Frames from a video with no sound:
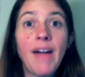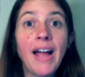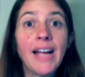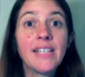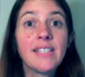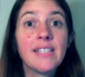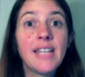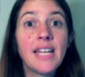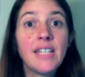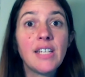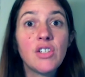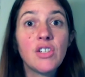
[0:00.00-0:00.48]

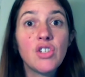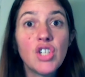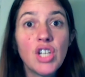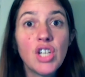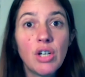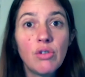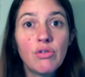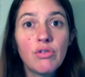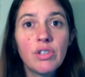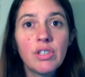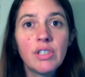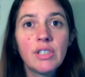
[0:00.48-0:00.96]
Vaccinating
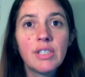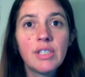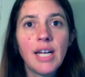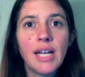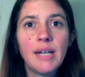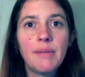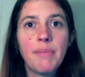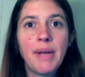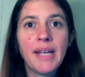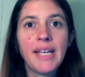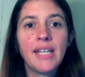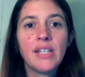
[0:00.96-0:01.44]
children
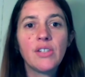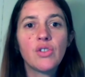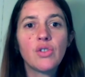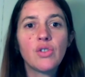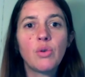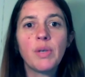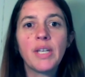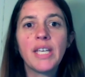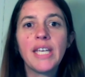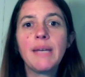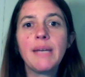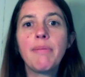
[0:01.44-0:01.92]
and making
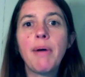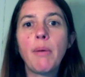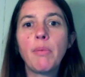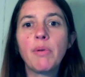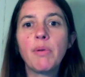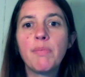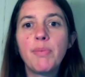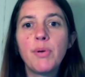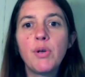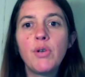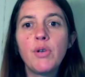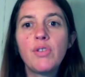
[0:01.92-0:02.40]
sure we keep up
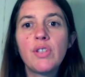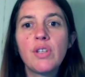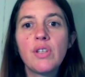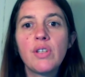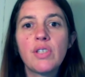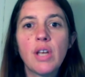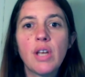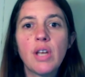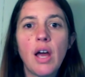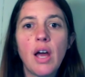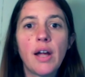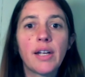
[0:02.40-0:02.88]
with
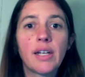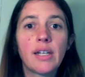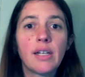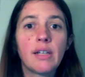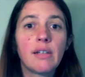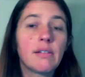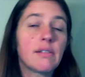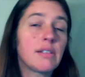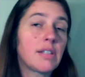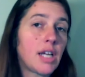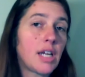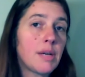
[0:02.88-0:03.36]
boosters are
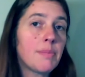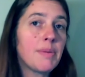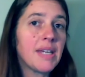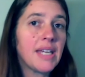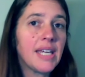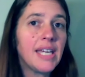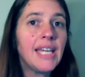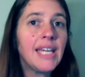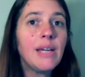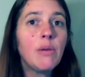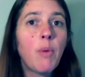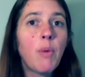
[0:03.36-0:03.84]
going to
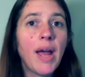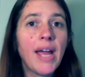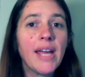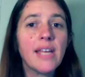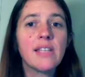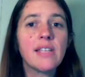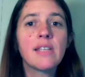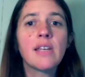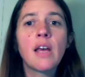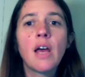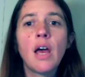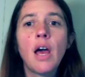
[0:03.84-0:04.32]
be key
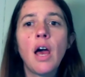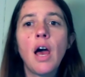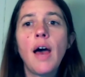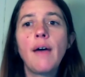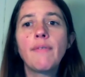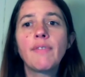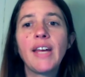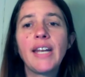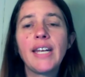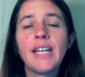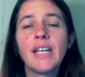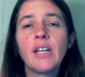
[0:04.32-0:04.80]
ways
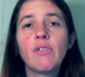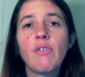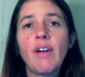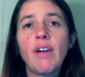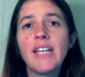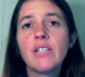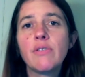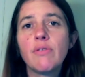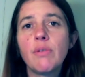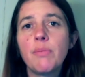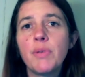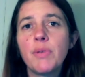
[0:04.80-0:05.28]
of getting
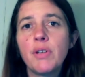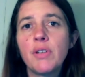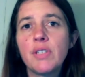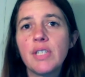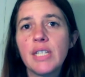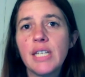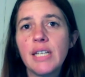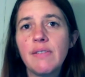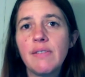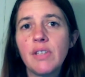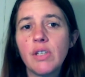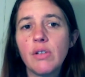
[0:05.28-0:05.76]
greater
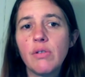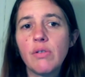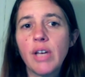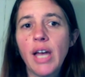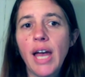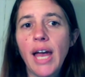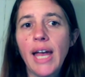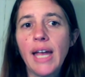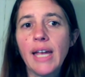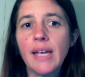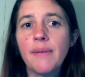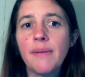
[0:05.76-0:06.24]
immunity in the
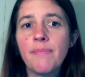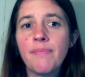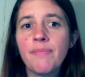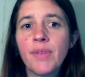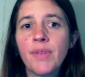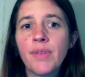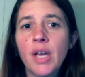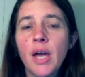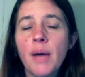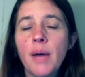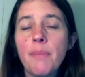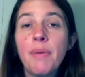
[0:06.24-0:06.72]
UK.
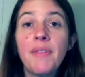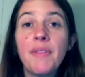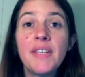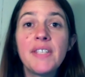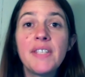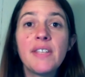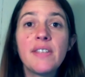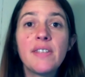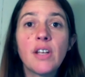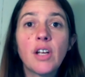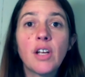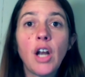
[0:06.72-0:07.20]
But
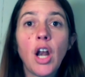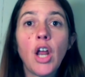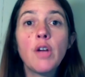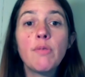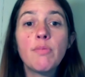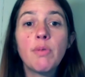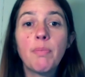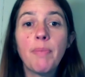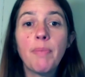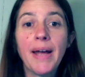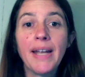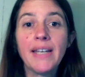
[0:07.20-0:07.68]
this is a
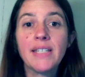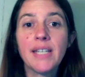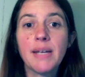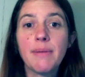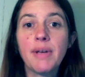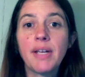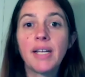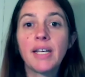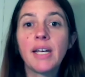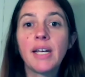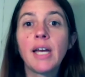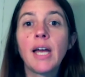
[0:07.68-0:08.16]
global
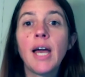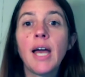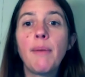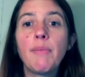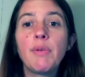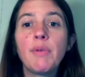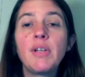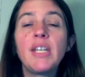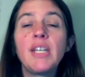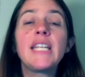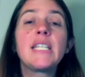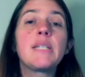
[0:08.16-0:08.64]
pandemic
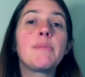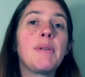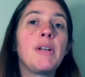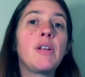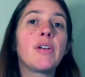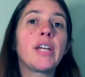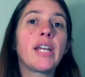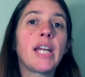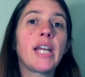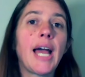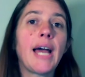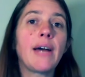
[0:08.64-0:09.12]
and we need to be
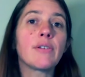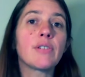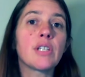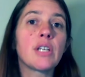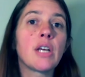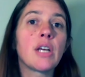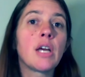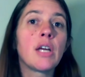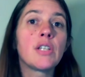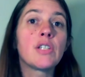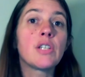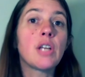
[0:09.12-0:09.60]
looking
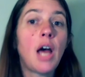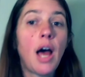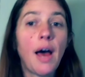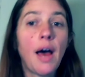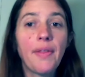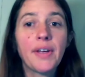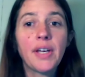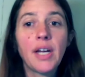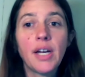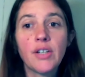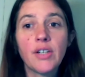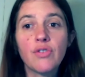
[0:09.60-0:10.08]
out to
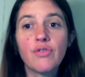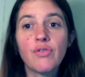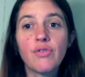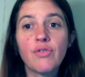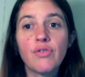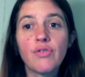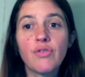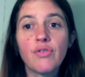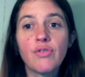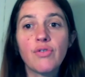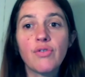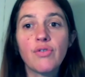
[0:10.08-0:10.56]
other
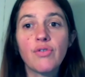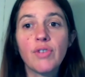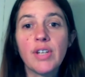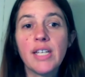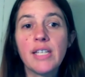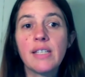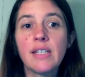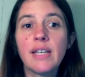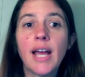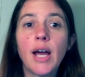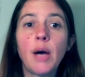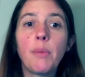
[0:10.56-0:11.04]

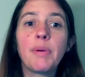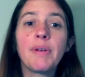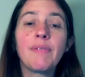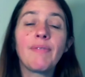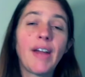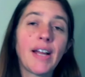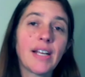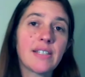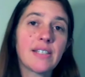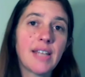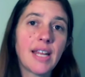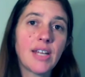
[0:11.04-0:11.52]
countries and
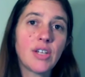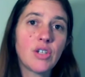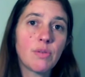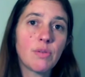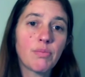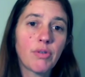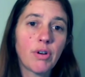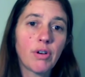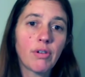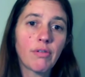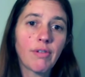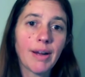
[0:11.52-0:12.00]
helping
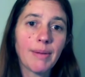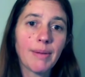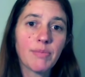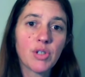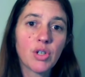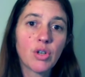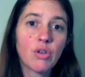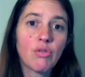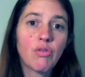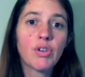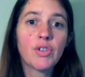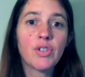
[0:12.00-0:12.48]
vaccination
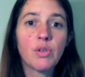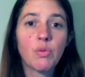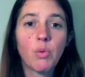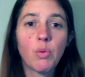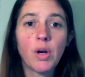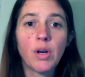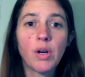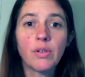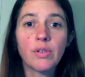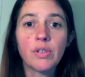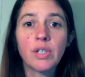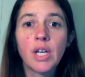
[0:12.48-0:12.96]
programs across the
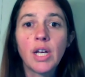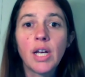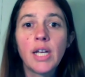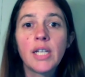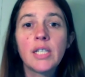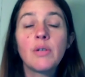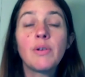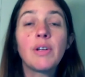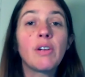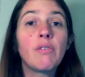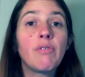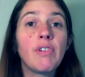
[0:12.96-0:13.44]
world to
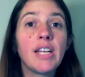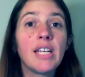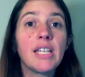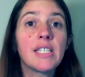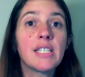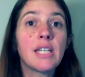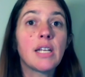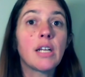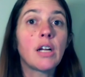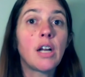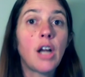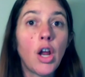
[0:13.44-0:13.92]
increase
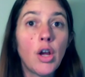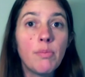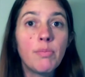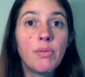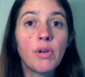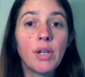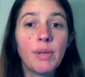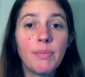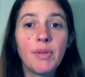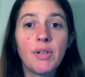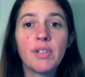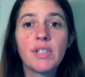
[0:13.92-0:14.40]
global
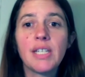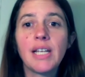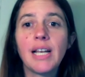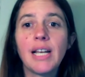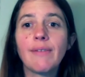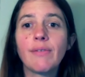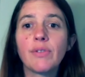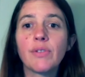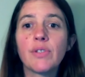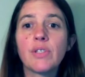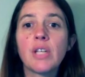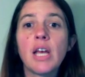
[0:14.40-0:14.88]
immunity
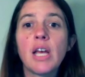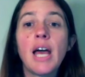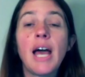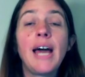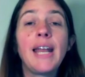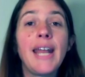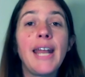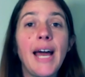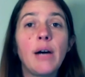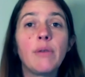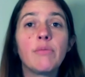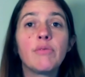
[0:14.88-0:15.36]
levels and
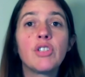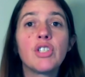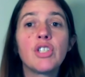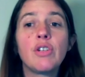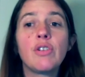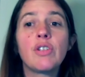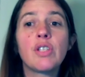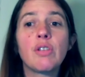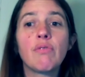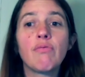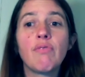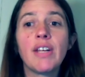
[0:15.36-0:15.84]
help
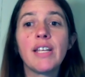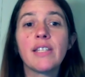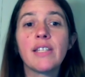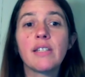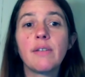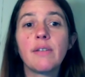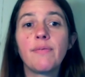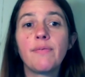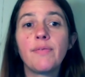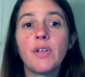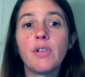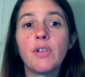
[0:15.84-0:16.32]
reduce the risk
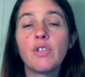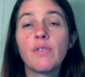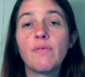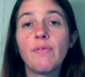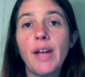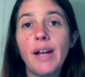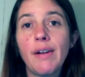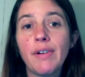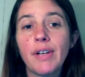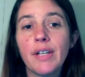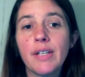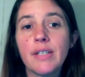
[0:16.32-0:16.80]
of future
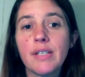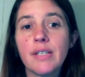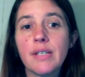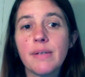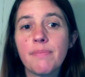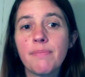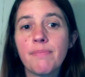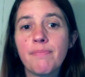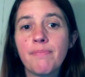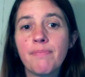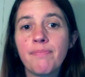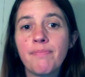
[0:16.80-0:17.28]
variants.
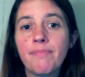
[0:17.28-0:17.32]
